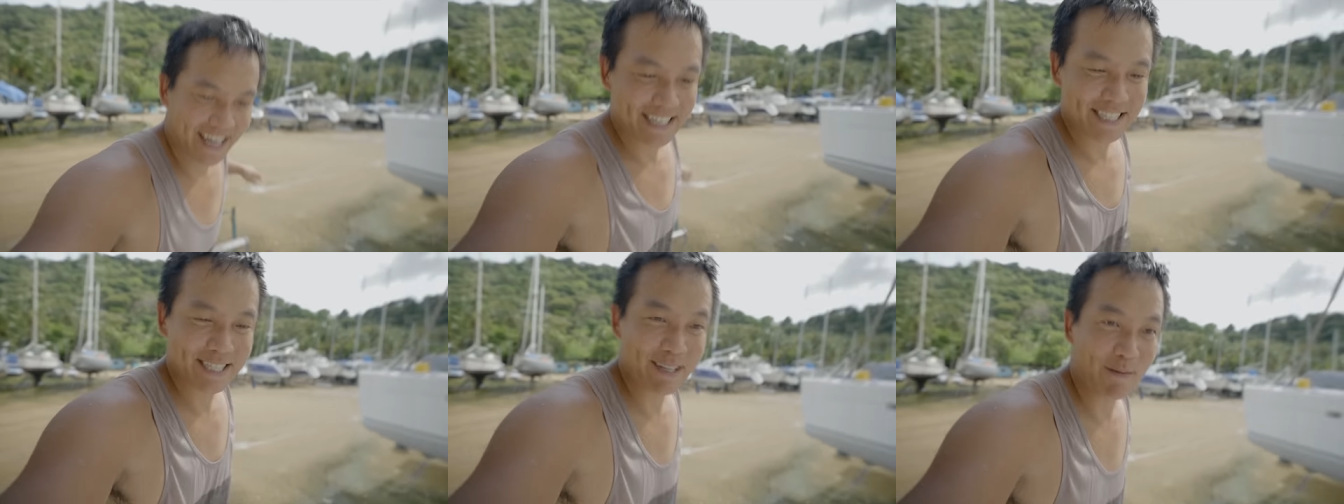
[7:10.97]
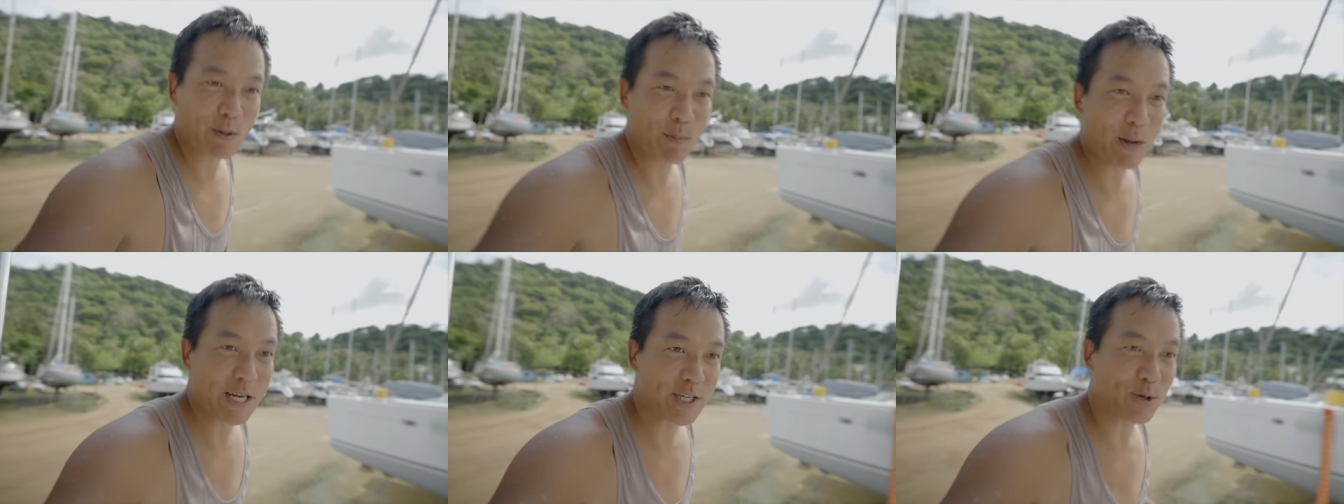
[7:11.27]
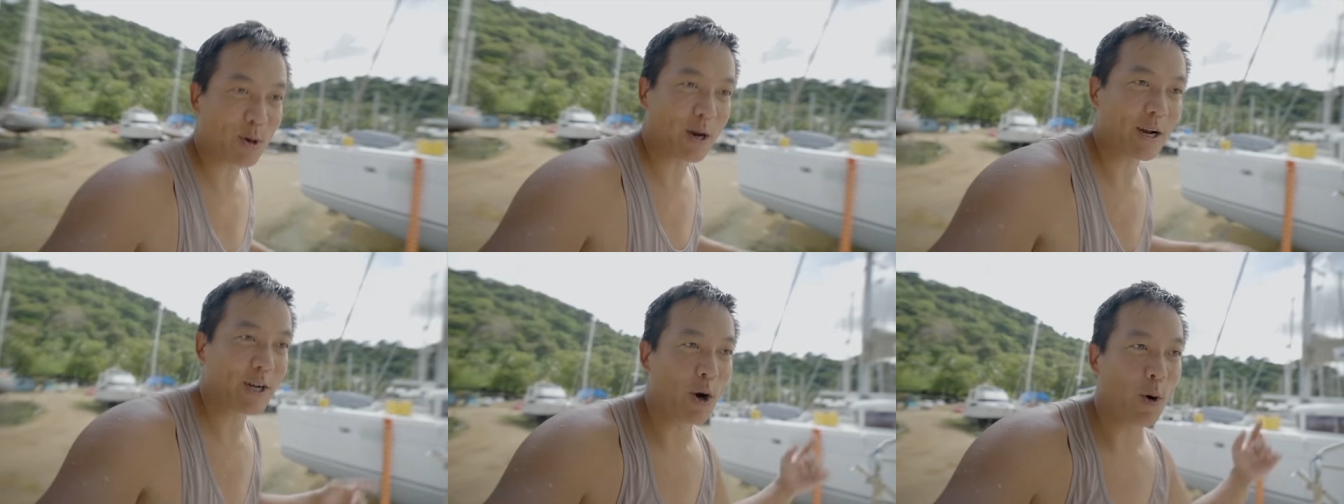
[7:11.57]
I just have to make sure
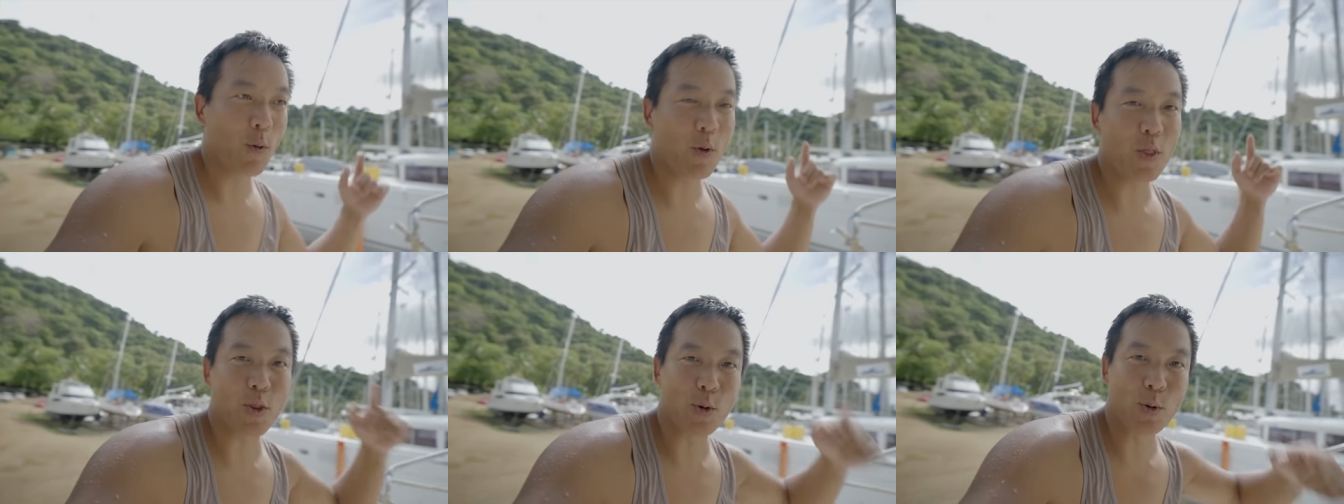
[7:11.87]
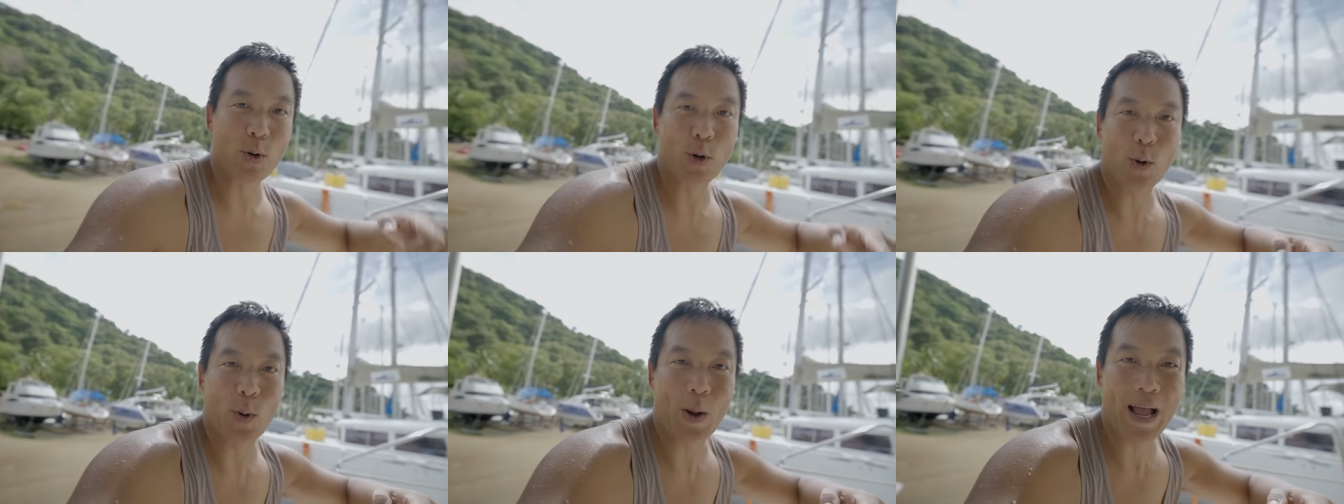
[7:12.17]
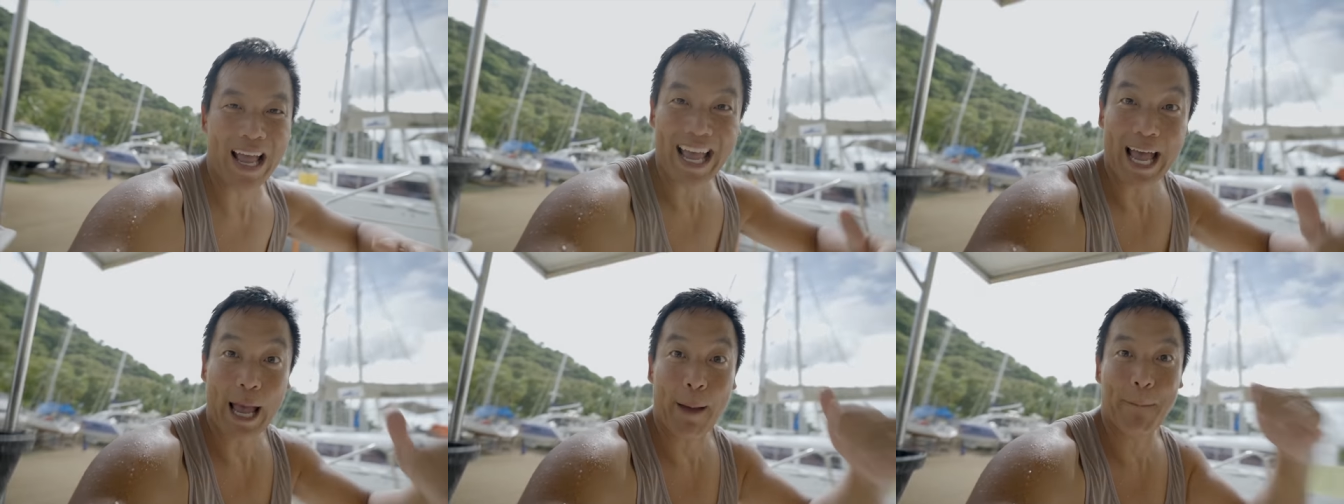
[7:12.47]
I go through
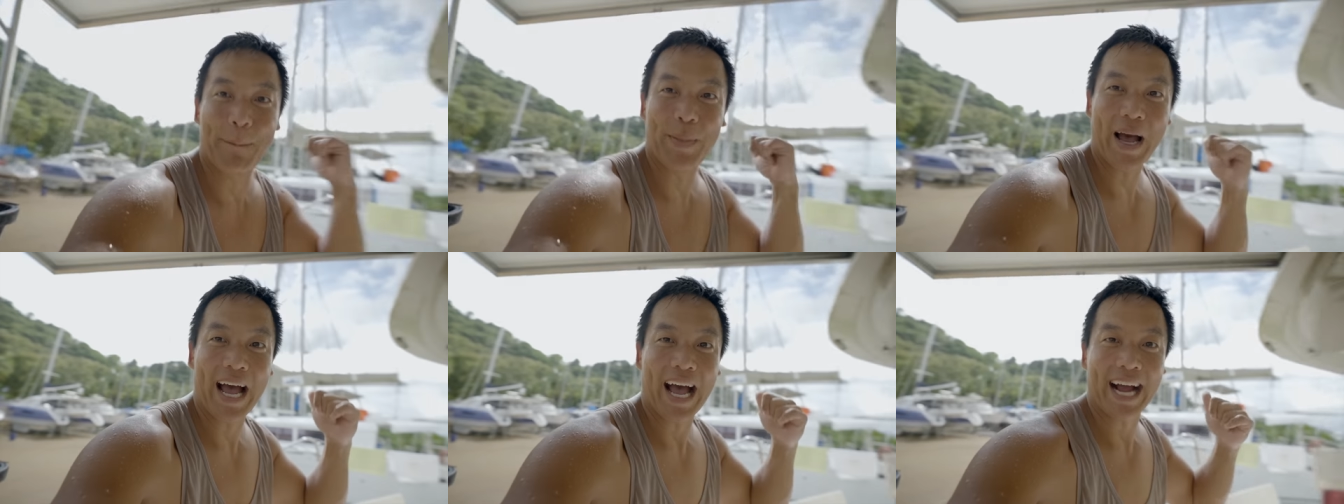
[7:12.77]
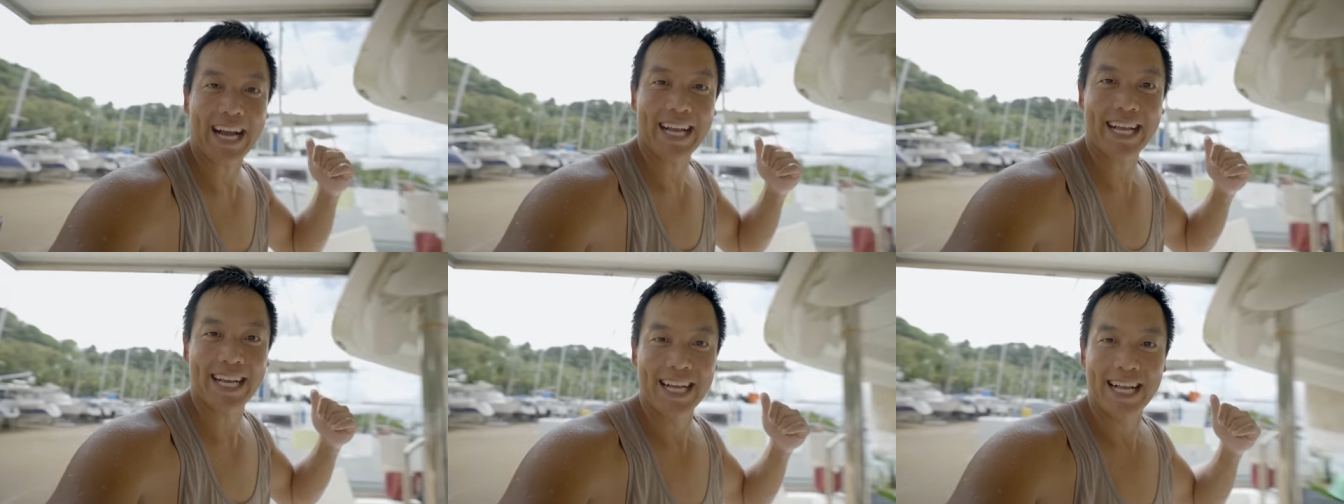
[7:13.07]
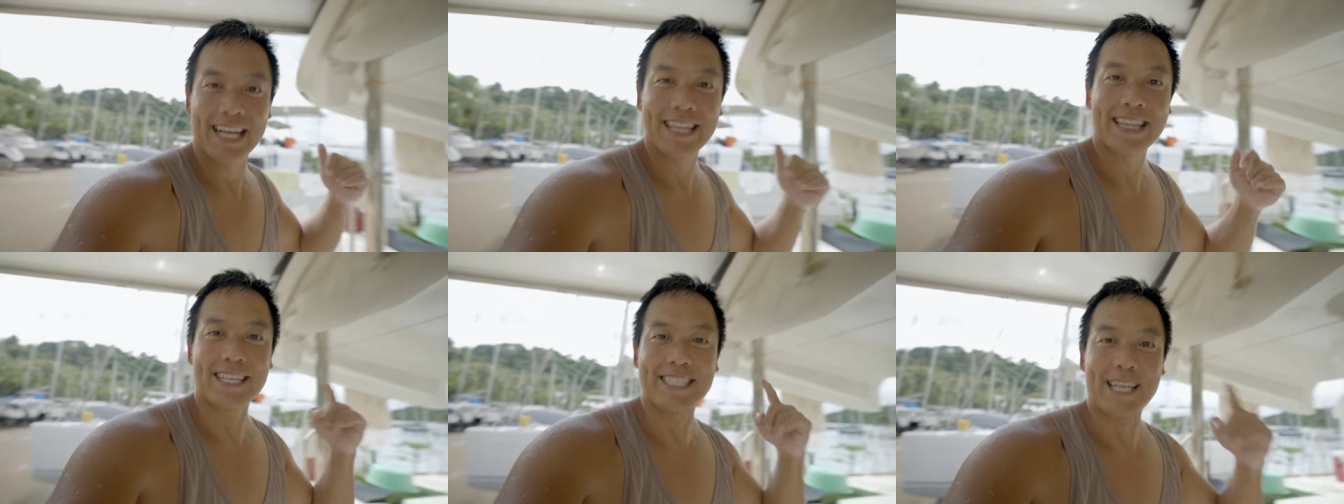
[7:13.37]
and back
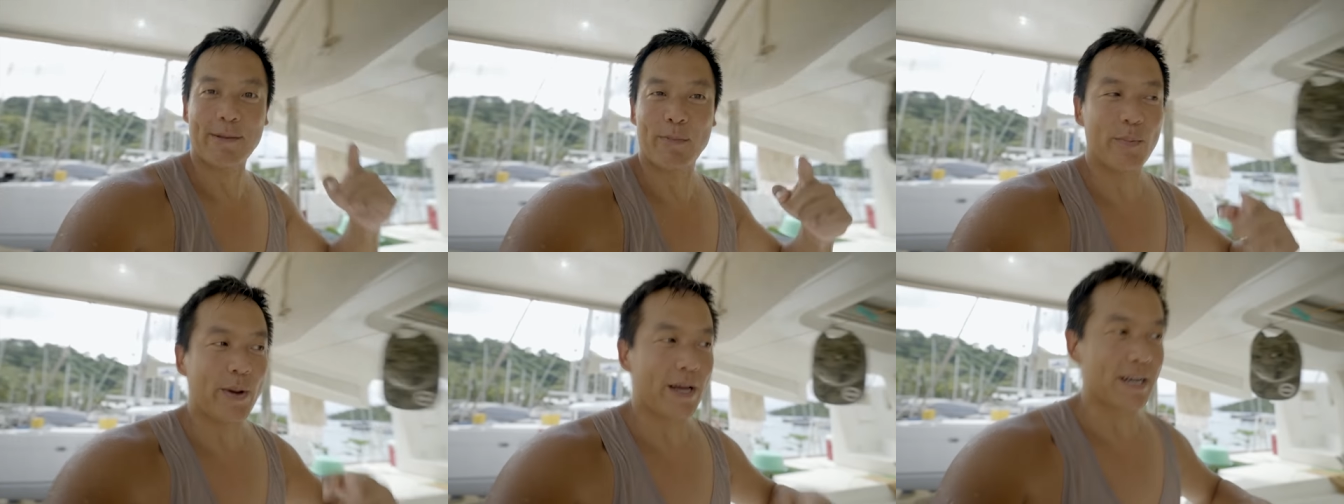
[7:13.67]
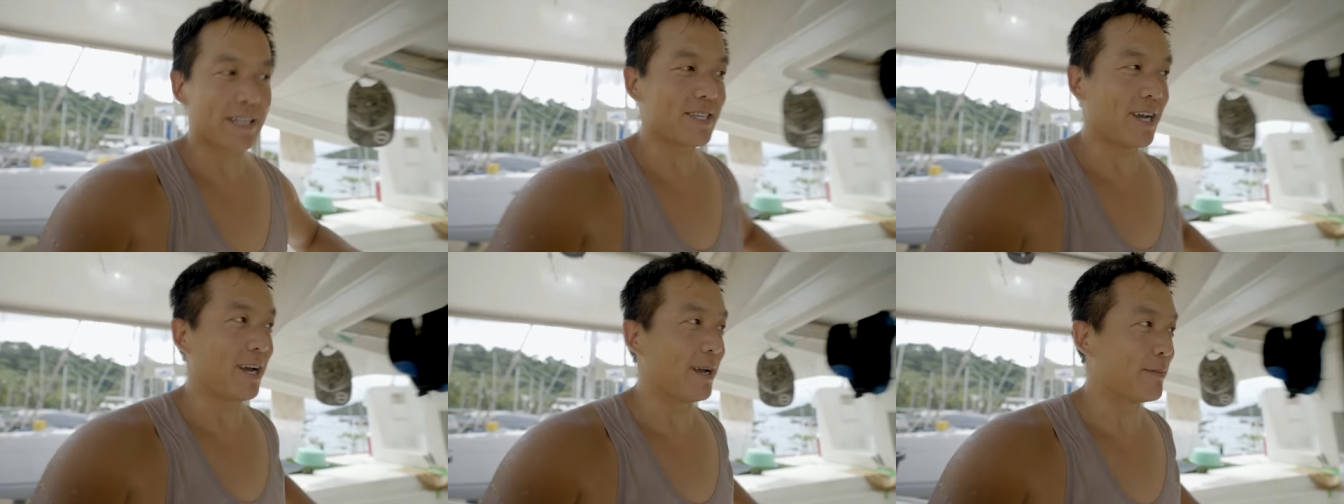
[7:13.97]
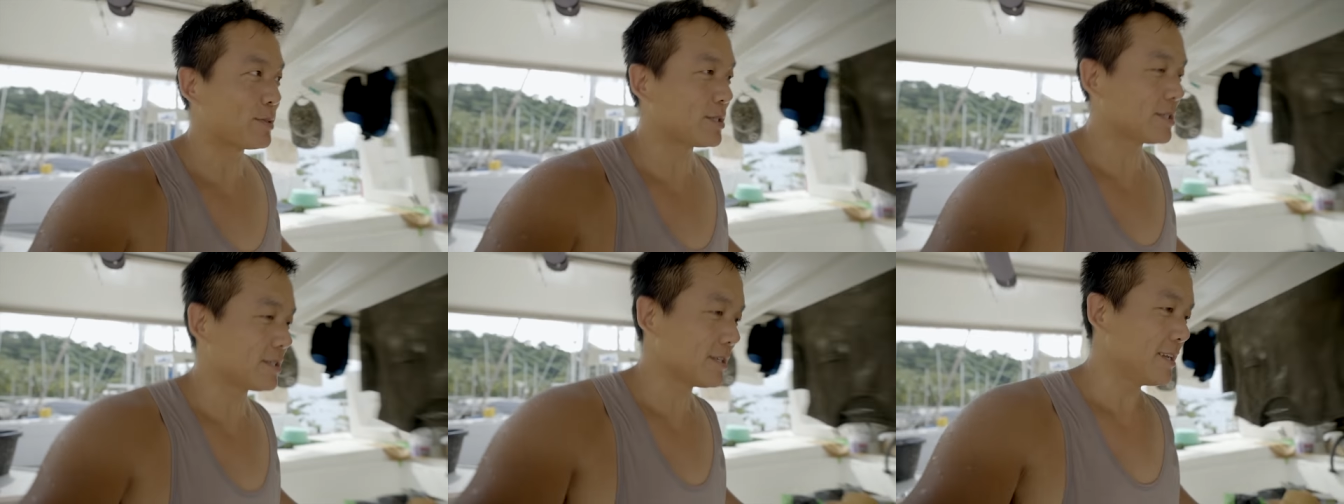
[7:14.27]
the same amount of
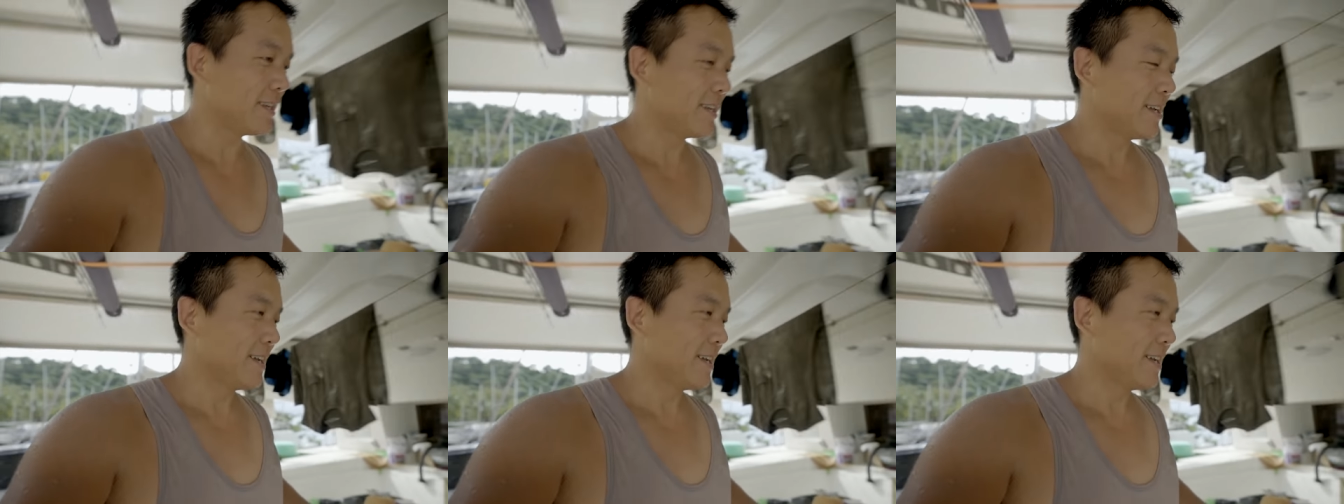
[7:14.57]
times.